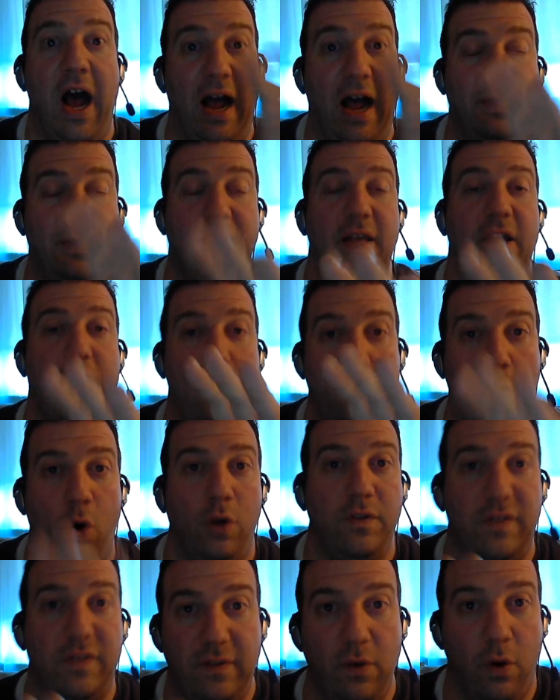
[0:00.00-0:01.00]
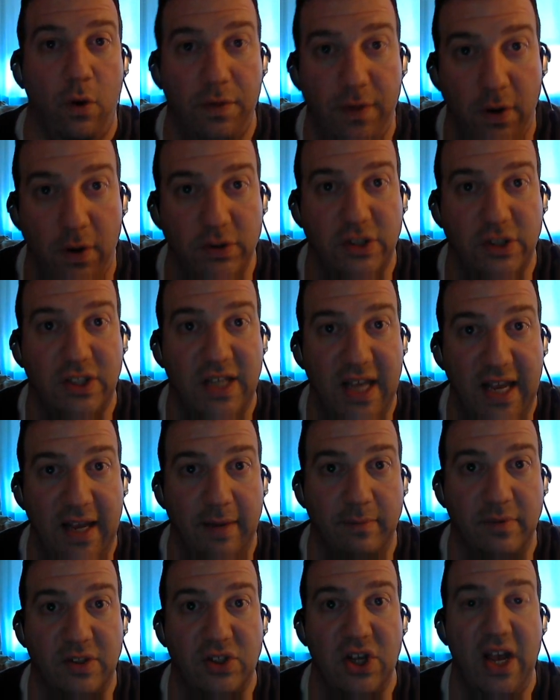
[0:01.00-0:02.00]
I think all those
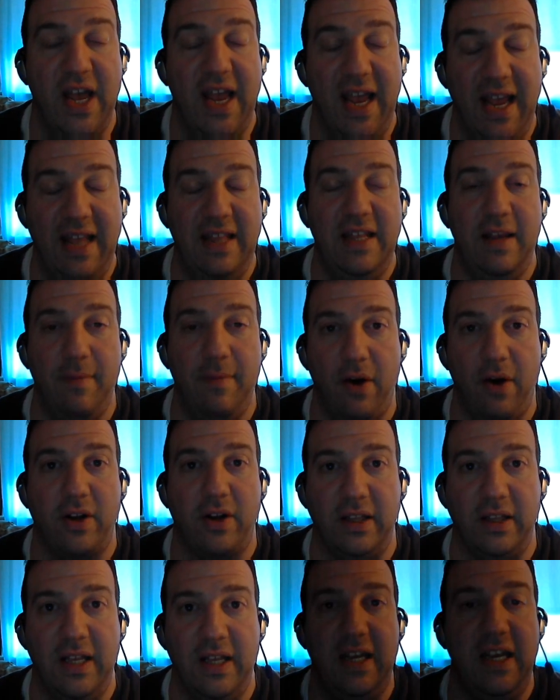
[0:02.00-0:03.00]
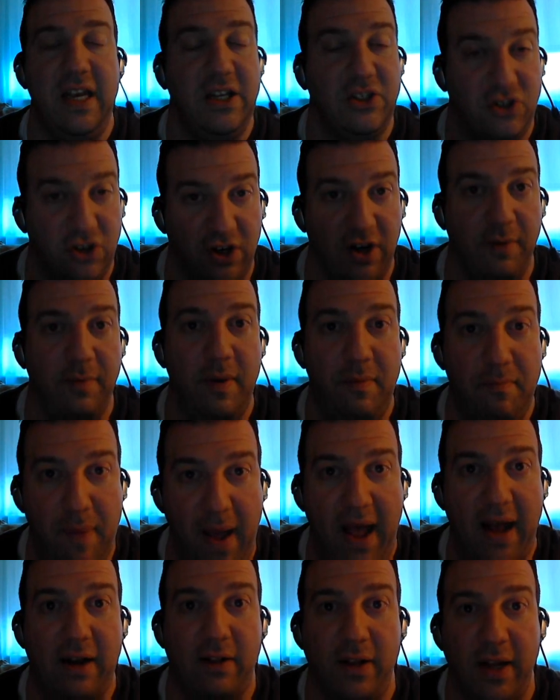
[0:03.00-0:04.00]
teams in the American League East are going to be
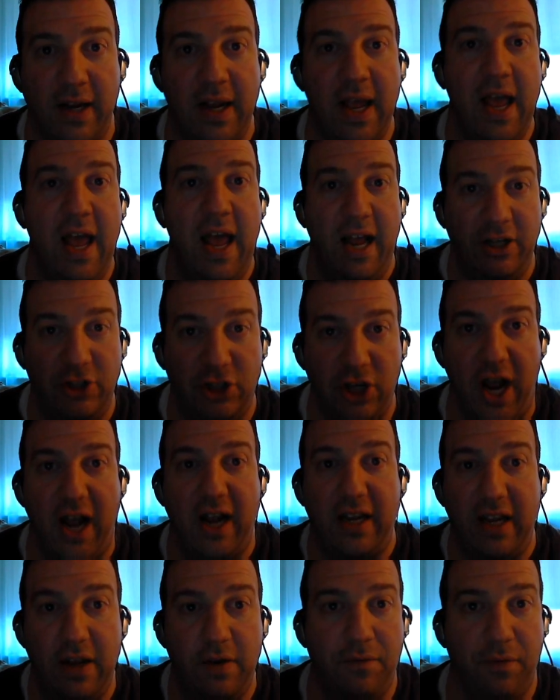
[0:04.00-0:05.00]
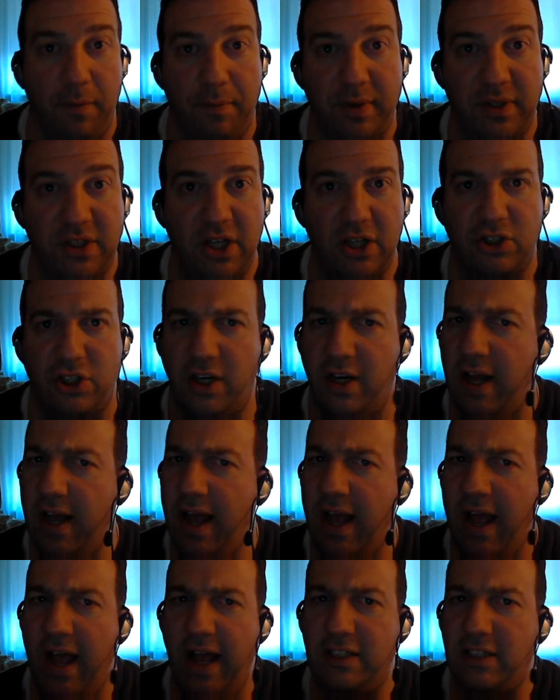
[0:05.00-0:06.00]
battling and jockeying for position.
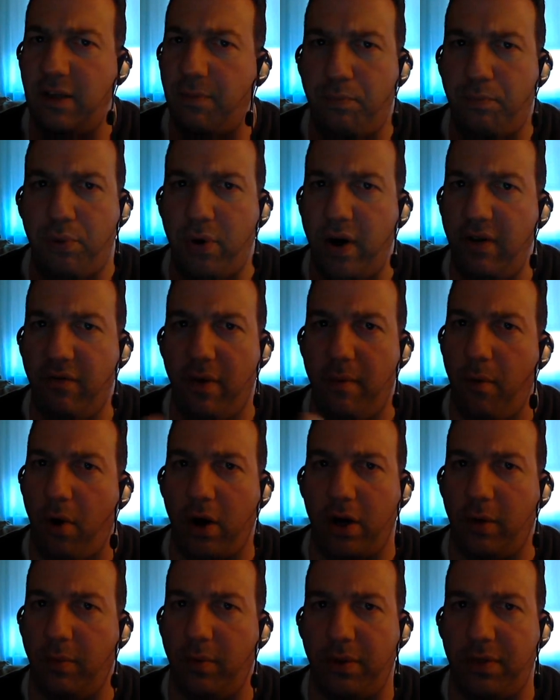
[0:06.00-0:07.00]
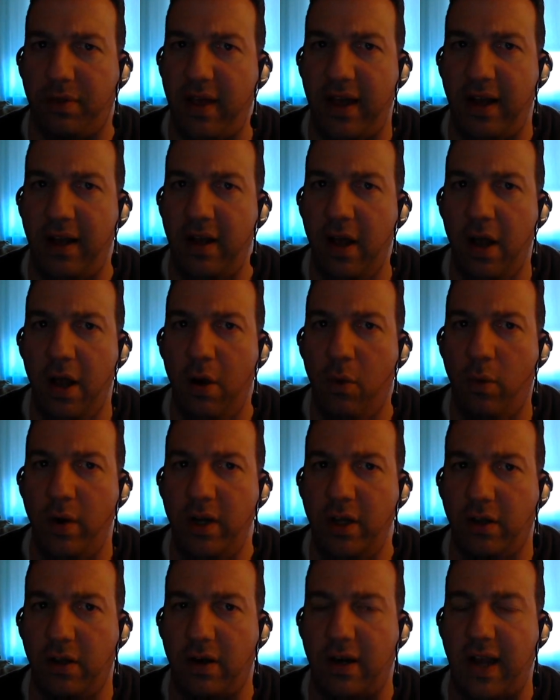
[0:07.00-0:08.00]
That's a pretty remarkable thing
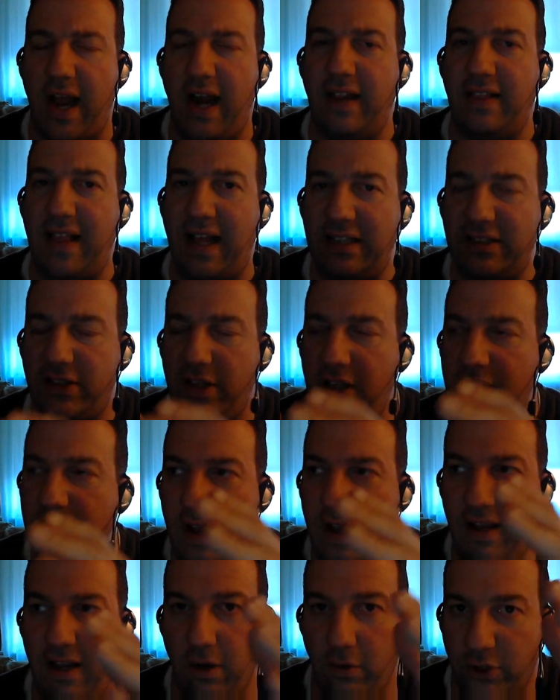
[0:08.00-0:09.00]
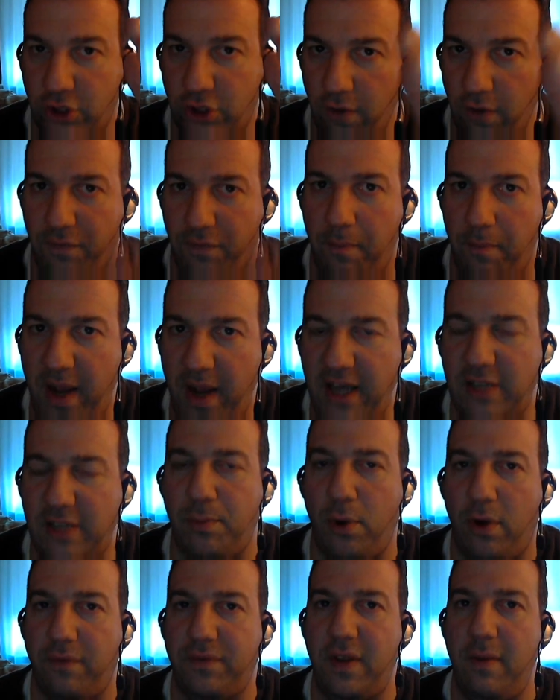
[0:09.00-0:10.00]
when you look at it. That's, it's good for
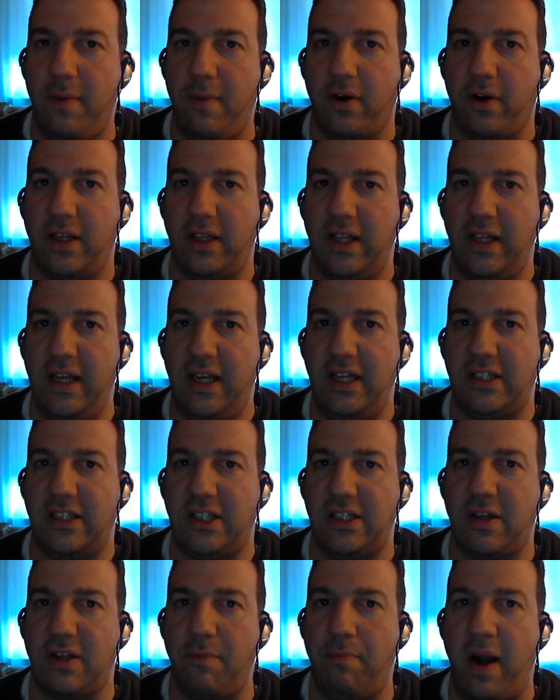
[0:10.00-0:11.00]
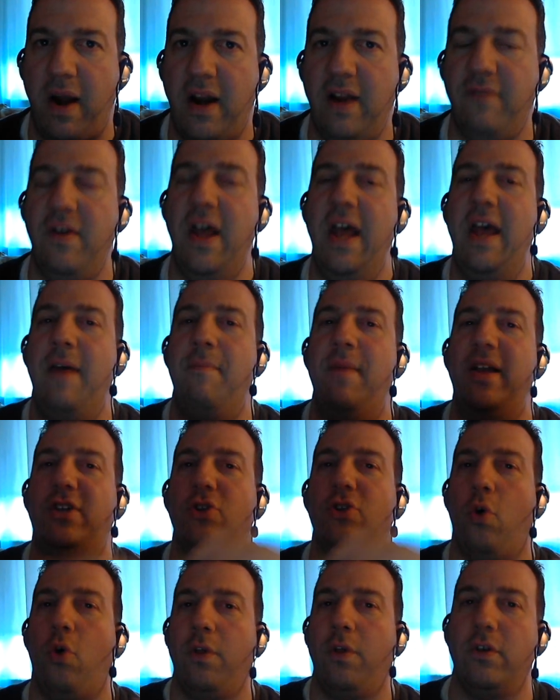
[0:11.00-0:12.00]
baseball if the American League East is competitive. It
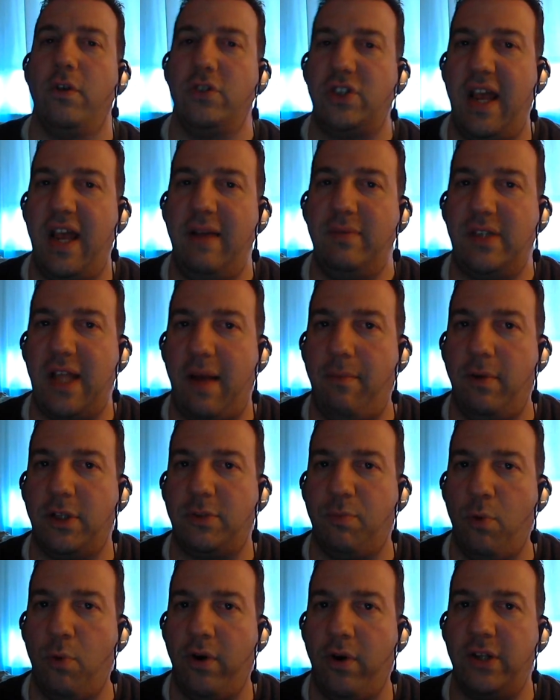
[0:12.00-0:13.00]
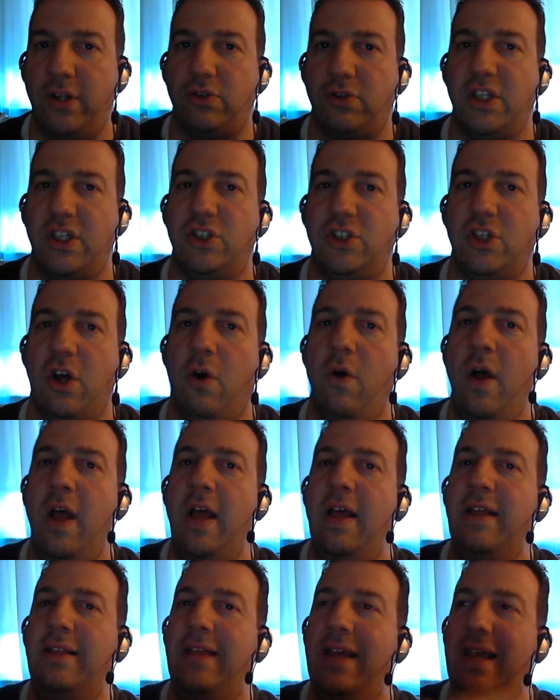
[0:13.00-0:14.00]
makes all those games that much more interesting. So
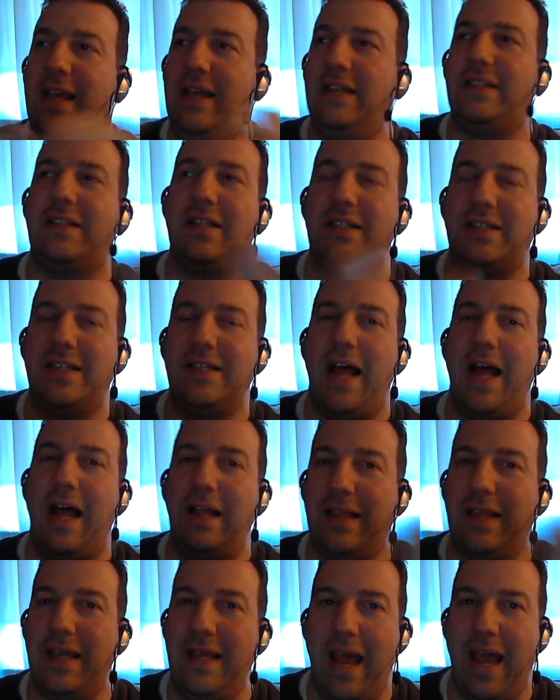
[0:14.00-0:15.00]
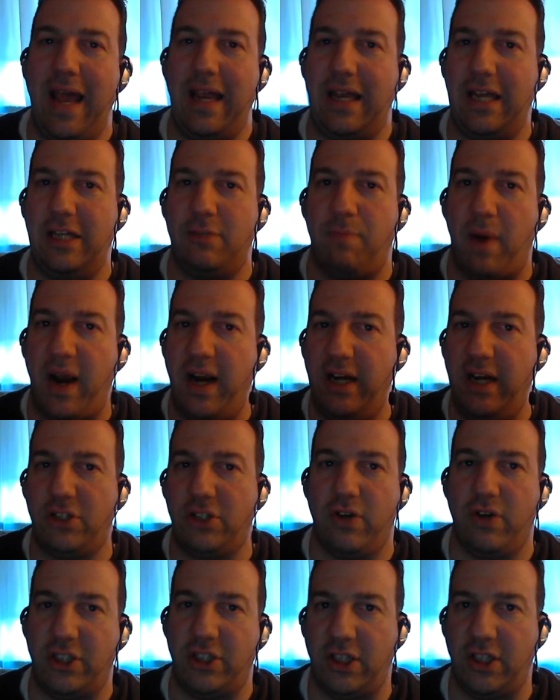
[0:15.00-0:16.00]
the East is not the Yankees by any
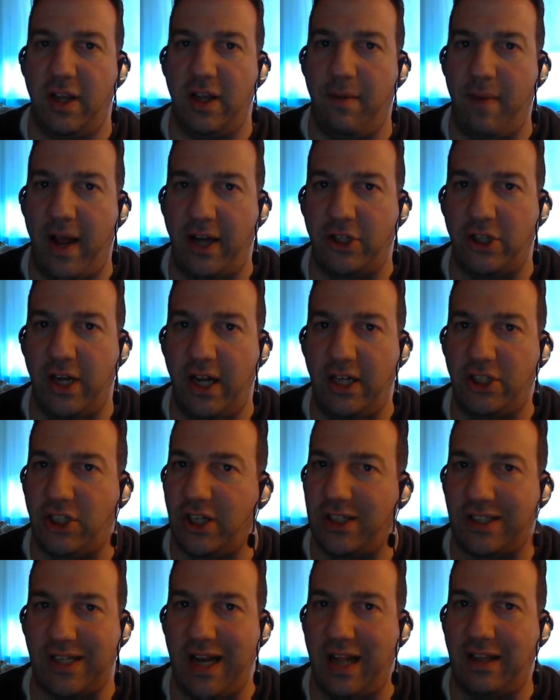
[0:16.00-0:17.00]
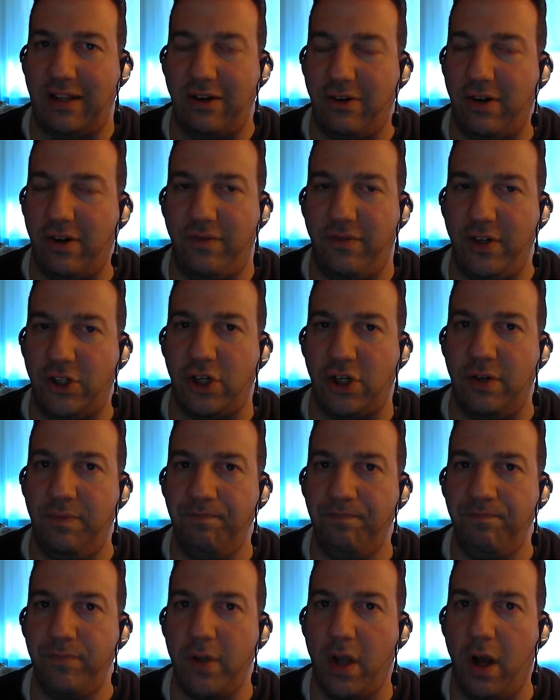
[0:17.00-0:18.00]
stretch of the imagination. It's not their
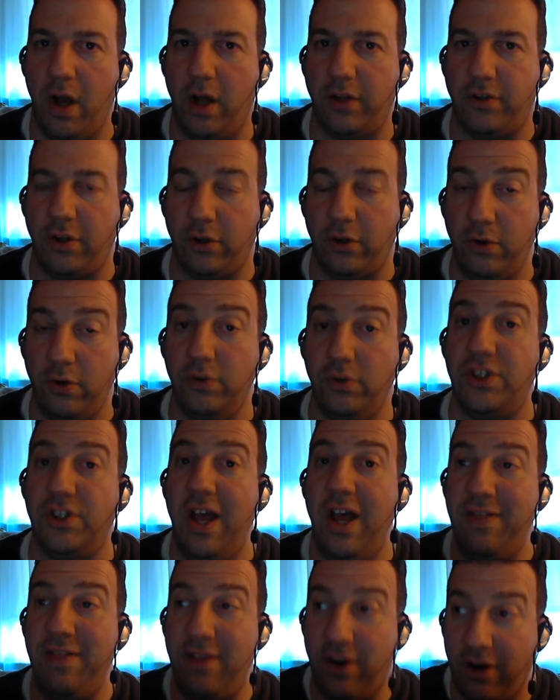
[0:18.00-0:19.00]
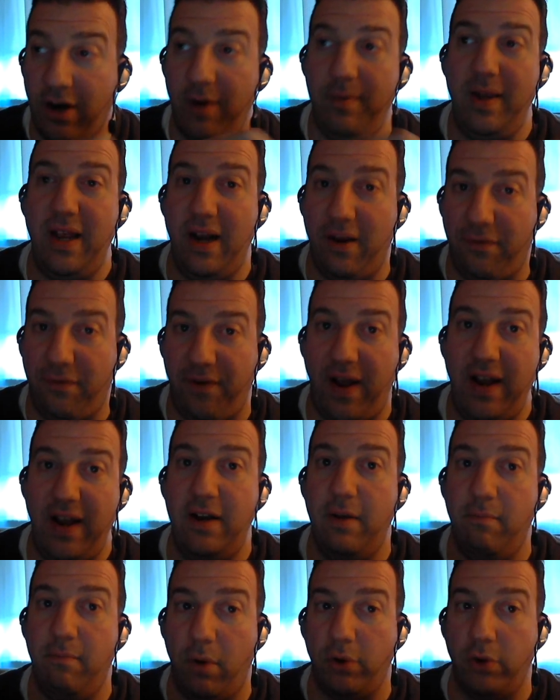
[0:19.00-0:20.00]
division to lose. They're going to be in a
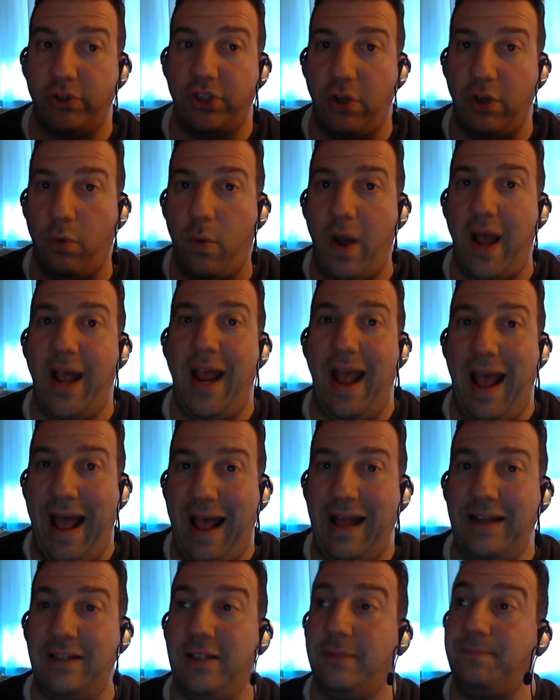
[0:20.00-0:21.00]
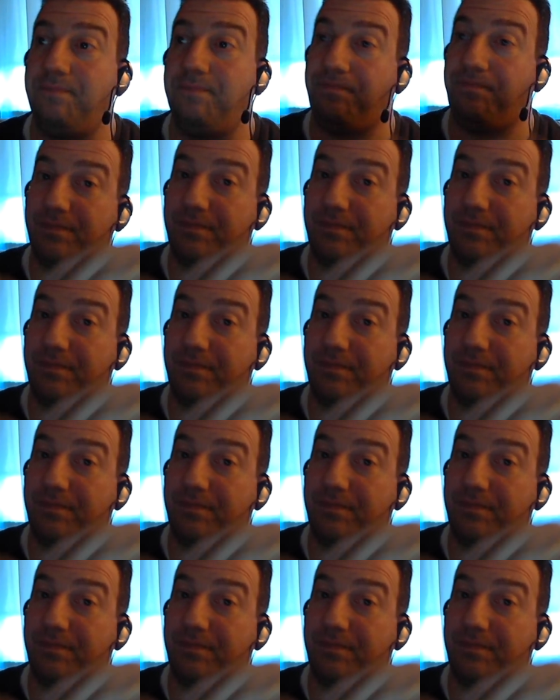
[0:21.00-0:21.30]
fight most of the way. And